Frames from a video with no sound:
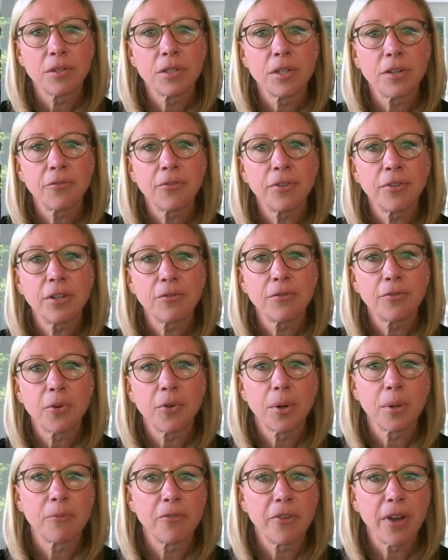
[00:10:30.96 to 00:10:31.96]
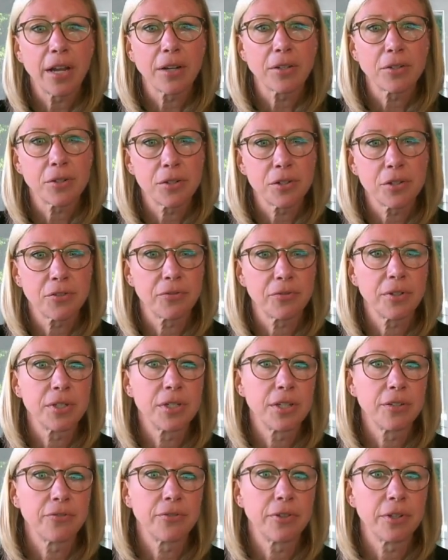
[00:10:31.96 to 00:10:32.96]
different form factors for
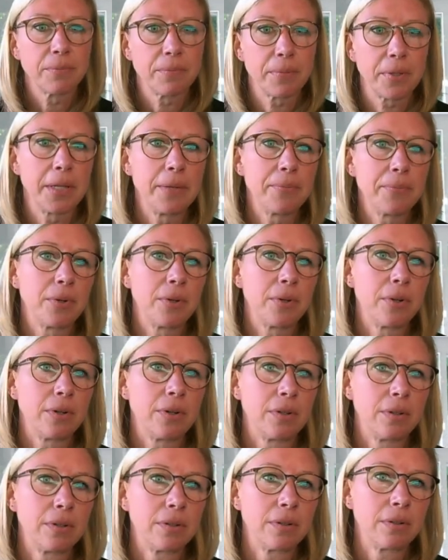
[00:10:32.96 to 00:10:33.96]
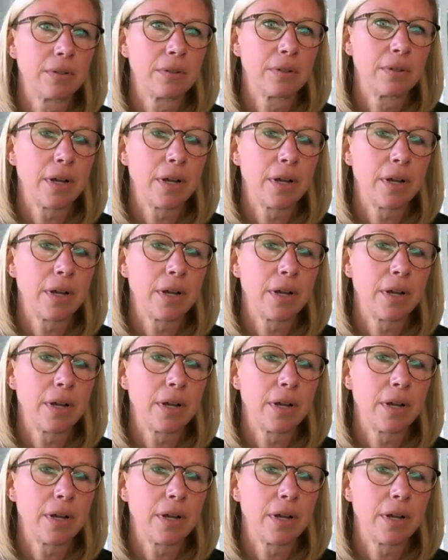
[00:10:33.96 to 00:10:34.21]
different people